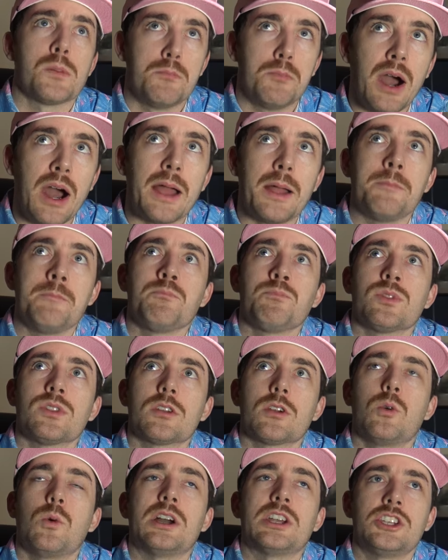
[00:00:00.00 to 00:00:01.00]
But
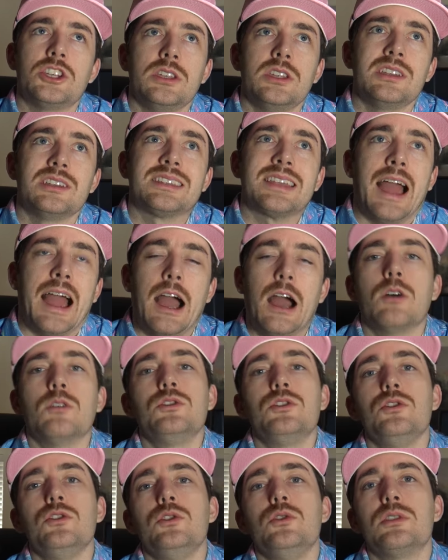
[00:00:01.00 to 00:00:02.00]
the question is, how
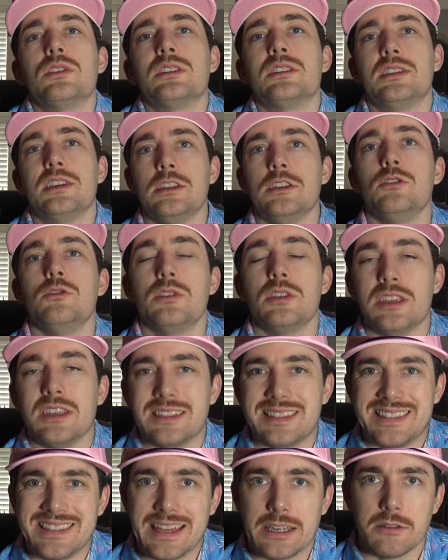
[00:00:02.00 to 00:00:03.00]
do you continue to
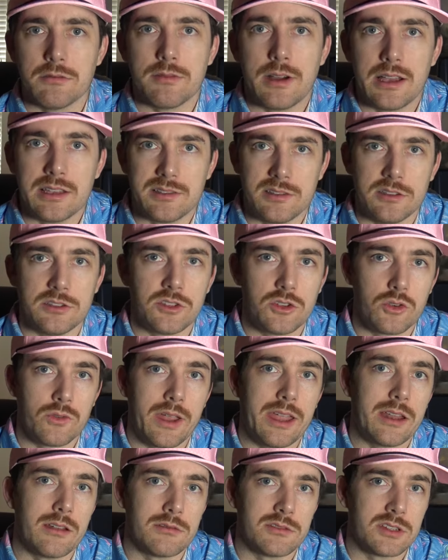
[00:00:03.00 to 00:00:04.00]
incentivize these
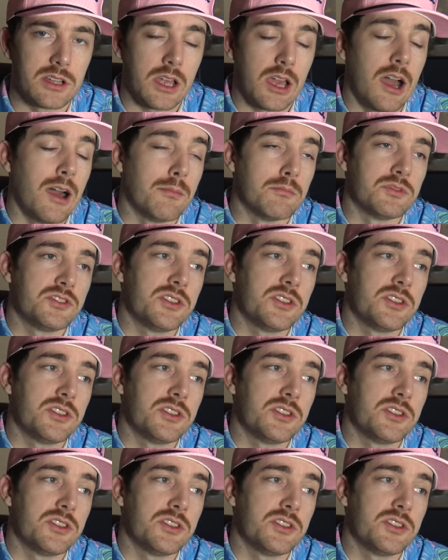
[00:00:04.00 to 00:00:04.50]
creators that come?